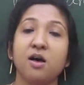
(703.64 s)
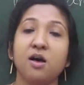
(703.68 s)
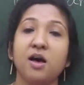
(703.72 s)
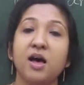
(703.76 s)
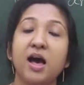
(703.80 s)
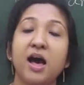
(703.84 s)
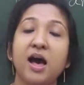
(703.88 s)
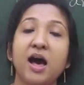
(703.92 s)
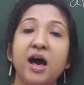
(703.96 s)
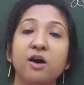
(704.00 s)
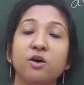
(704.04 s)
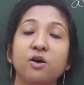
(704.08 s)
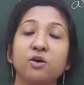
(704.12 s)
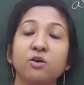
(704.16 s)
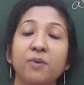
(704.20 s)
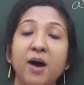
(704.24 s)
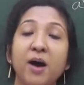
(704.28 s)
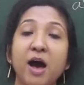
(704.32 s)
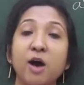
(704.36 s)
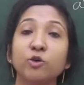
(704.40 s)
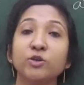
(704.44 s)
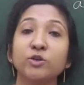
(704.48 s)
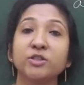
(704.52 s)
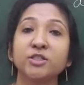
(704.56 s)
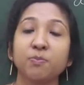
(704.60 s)
a
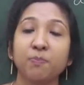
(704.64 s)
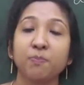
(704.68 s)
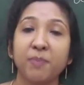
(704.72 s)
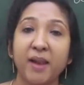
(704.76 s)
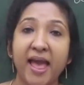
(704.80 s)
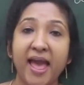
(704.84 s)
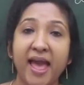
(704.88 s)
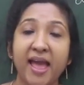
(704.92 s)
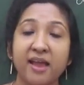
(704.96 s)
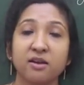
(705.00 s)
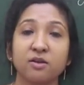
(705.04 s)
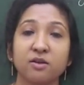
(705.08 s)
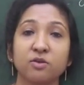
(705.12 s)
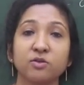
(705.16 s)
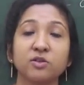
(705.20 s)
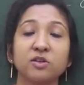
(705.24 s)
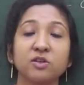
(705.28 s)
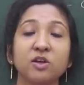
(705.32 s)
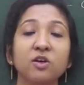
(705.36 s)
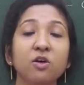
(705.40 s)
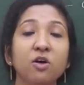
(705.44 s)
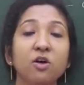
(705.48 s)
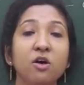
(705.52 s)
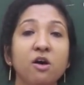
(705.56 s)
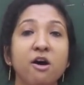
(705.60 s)
house plan.
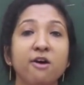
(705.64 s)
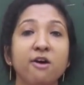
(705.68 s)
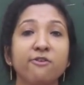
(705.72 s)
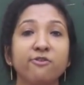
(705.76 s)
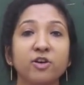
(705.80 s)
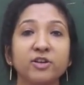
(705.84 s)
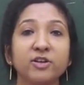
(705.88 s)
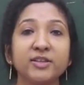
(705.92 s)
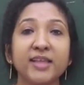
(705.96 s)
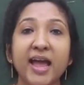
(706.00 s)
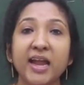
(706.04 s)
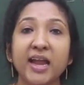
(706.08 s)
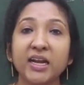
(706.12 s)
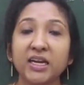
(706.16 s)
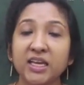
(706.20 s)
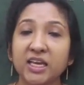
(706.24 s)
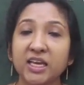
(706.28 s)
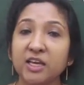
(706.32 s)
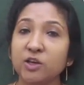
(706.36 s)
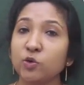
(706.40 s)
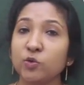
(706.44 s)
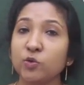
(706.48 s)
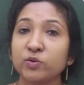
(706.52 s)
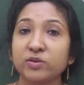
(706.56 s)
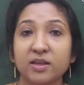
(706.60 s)
So for that
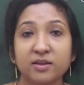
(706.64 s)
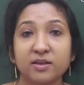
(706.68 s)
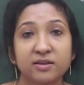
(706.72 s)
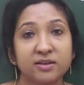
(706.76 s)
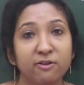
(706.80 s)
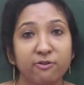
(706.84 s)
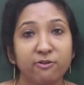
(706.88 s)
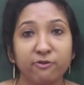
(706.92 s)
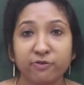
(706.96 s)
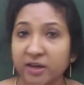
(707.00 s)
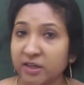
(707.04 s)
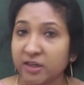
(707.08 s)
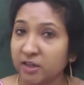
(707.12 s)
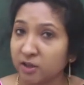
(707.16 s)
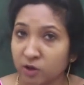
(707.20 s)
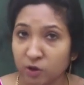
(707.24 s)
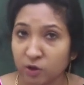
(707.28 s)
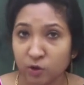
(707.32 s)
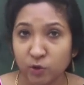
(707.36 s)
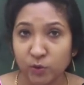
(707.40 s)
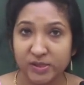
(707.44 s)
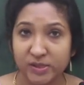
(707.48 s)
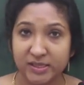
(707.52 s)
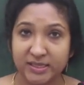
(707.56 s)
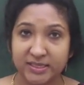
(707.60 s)
he uses different
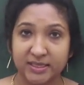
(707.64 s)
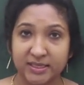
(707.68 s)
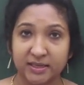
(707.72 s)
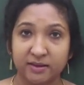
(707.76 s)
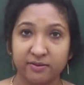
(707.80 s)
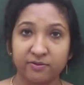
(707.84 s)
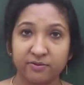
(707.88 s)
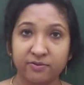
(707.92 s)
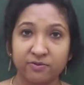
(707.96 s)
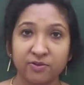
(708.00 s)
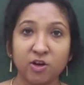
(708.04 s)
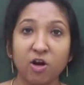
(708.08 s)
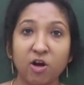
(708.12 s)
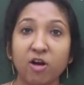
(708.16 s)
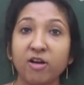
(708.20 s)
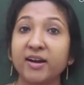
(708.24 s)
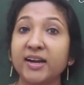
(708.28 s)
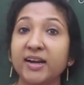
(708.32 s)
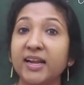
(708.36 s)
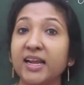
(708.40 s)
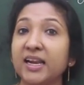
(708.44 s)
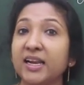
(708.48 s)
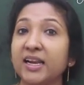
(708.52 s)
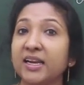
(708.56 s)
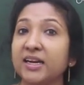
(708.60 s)
tools. We
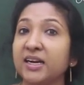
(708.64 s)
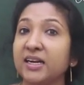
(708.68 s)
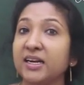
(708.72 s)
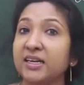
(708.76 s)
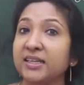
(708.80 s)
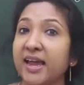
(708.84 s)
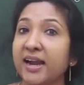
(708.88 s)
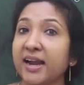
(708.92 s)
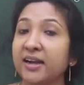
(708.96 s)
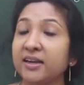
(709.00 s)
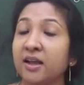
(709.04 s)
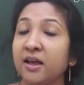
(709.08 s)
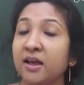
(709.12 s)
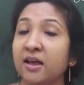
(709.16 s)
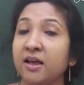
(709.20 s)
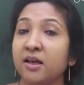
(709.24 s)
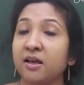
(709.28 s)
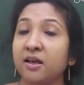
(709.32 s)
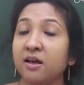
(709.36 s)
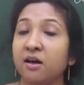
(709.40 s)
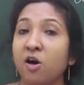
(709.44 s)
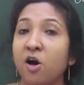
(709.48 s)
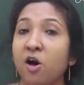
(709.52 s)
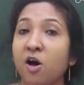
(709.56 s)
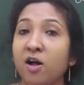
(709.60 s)
already learned that
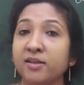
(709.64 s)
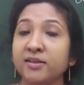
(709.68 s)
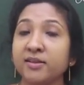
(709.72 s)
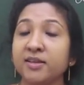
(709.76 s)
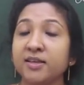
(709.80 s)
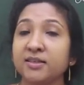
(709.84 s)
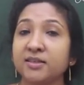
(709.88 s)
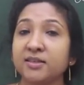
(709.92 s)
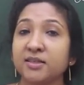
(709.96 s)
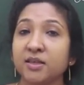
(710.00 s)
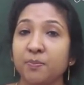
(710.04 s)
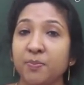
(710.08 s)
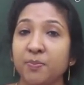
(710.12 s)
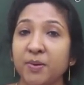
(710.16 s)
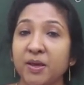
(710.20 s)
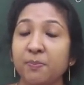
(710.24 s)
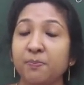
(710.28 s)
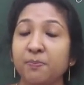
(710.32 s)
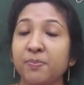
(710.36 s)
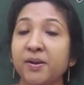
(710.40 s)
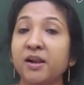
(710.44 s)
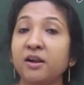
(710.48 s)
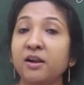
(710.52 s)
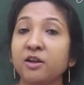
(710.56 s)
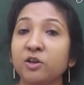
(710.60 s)
all these
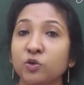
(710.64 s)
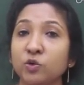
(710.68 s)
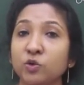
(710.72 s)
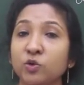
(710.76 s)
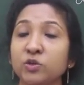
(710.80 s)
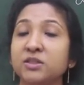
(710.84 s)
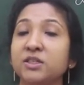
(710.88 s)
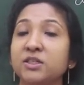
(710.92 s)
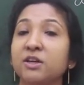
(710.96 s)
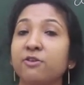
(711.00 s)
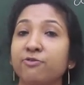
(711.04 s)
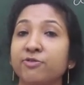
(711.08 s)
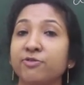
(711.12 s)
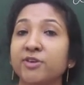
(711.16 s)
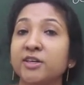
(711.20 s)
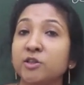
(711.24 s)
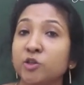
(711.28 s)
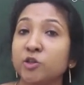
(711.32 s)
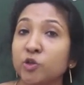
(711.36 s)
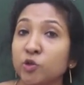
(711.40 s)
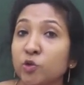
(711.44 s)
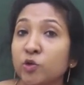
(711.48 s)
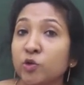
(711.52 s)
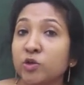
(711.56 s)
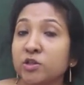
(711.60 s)
people use
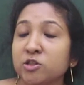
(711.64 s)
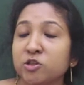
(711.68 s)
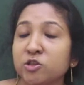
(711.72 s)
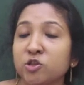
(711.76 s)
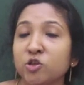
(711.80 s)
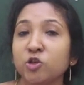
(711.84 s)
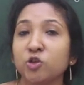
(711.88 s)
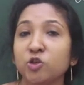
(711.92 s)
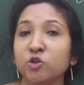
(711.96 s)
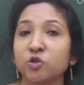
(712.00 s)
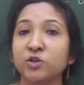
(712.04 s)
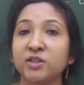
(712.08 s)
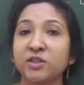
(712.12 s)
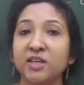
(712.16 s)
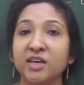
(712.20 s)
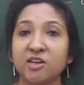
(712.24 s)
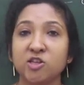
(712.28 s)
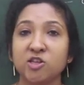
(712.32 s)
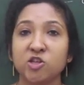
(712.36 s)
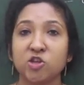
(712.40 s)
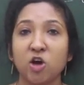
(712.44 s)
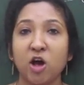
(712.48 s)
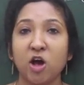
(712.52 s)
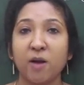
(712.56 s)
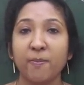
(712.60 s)
different tools to do
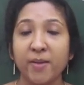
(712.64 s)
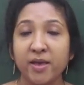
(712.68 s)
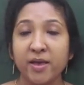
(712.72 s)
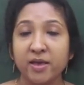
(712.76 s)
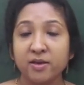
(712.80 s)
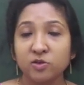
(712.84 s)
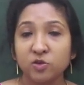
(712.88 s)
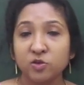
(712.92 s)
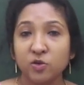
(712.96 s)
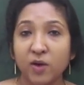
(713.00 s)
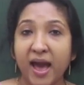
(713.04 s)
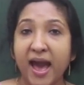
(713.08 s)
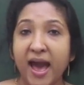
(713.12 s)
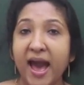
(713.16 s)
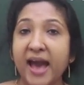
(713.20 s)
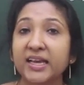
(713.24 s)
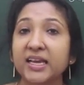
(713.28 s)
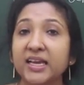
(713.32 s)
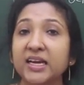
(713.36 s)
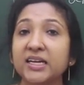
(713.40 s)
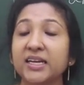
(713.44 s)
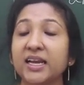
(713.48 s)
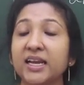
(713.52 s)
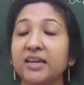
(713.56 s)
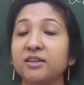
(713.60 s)
their job. So
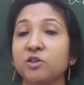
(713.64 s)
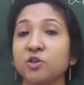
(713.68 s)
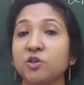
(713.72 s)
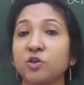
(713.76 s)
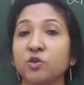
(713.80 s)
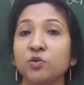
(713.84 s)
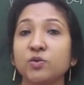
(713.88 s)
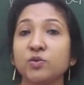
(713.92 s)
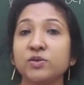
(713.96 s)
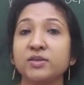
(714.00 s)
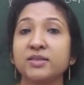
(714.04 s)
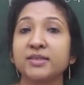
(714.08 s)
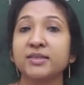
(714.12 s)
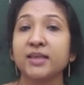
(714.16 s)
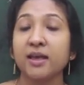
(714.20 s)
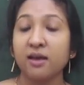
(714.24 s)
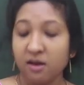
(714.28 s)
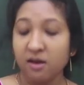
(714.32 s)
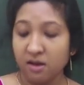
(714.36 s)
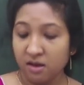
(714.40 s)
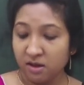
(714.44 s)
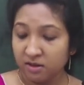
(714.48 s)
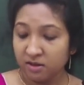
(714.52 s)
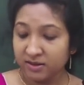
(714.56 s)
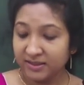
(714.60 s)
architect use
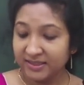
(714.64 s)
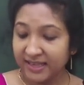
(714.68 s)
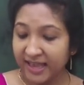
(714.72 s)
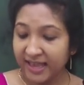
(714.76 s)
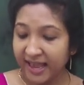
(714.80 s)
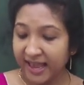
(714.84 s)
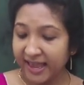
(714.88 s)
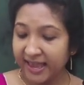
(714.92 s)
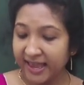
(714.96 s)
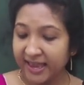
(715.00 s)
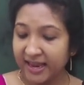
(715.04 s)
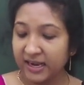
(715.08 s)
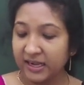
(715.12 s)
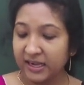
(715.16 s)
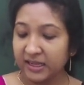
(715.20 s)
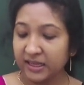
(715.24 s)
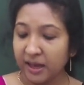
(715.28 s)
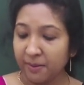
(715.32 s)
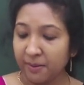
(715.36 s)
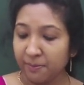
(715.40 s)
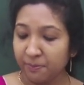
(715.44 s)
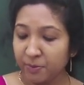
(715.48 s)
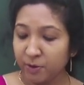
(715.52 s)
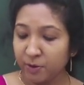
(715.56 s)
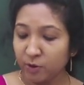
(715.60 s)
scale,
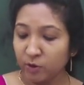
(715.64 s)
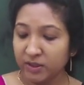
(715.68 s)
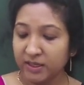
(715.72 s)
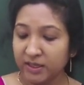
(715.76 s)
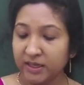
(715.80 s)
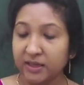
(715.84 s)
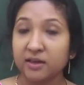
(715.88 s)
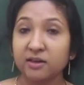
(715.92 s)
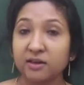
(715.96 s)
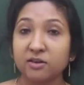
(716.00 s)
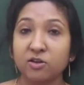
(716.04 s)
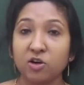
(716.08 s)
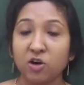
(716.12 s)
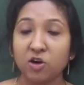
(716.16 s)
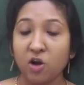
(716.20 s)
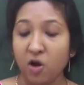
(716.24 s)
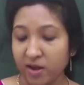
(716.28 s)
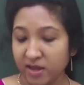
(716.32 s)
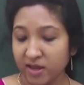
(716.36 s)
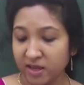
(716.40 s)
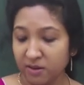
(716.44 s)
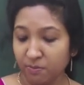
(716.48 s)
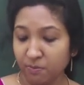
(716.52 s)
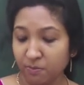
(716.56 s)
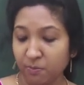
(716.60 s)
computer,
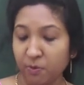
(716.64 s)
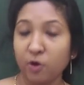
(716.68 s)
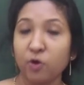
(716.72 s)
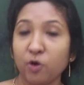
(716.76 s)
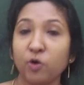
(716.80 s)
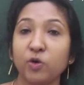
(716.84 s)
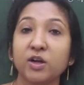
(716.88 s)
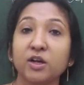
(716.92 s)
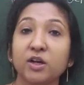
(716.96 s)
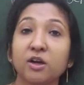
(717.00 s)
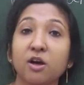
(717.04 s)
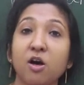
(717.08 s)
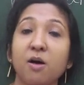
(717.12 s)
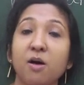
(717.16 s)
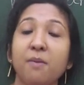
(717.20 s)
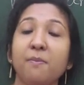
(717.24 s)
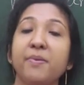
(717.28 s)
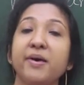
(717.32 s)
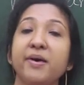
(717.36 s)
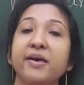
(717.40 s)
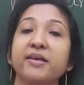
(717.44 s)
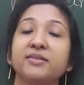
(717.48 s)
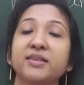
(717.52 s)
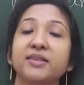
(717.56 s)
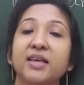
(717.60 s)
drawing board,
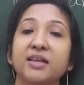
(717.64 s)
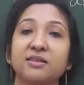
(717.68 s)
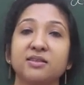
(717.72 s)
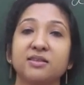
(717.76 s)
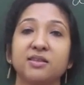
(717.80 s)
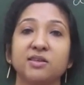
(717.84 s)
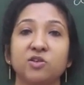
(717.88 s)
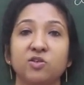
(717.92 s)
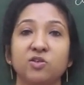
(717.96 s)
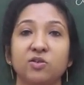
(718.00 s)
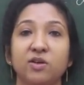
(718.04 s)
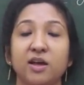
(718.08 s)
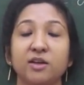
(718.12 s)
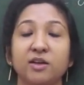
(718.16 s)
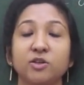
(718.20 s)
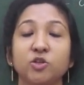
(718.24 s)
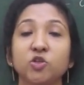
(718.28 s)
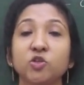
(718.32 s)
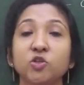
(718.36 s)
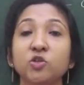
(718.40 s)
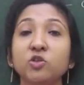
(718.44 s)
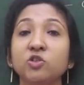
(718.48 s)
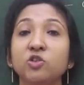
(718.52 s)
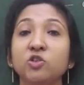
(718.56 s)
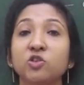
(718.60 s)
compass,
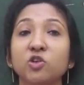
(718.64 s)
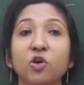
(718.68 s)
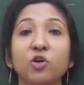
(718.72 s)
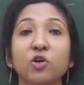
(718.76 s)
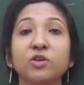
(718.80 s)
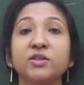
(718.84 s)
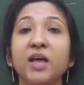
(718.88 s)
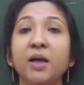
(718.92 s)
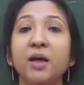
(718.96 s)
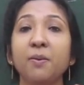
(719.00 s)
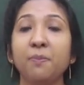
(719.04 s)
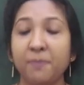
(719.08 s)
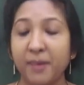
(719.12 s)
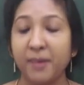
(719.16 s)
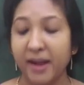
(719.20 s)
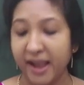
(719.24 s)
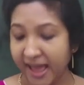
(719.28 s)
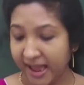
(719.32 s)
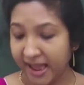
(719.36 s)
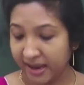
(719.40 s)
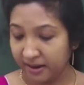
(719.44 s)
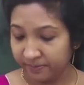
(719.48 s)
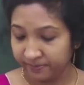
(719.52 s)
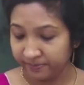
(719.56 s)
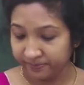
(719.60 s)
etc. to draw the
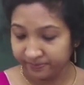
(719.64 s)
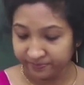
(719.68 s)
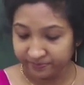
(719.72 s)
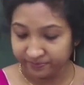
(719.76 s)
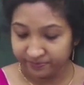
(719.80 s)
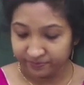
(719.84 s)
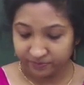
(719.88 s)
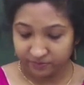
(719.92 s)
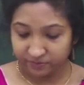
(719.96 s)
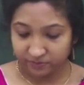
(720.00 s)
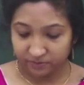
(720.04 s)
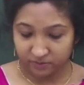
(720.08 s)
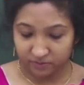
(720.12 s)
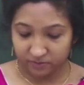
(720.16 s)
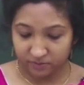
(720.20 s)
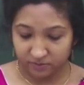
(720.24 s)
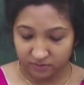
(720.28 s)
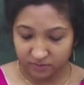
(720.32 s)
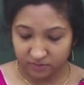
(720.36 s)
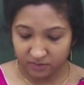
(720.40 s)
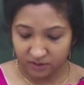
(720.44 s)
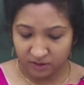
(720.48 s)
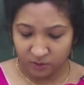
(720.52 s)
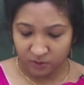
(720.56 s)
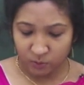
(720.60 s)
plan.
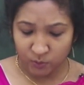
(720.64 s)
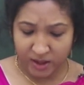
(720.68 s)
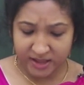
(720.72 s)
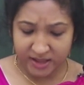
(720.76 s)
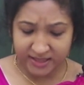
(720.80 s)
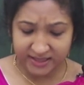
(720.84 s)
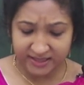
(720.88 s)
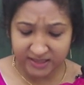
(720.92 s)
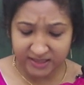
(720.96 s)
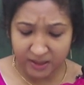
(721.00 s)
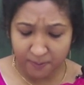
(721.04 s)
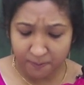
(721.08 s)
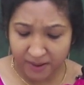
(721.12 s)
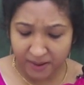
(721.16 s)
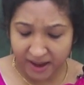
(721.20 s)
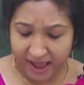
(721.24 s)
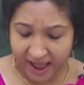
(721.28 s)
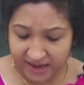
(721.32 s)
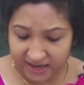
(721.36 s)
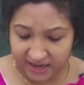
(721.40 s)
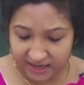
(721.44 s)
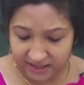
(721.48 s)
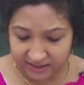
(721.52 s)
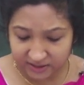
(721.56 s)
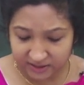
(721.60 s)
Once the
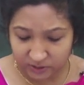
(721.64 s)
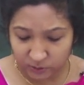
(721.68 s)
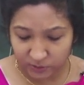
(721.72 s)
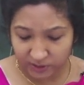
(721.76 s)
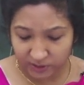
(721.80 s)
plan is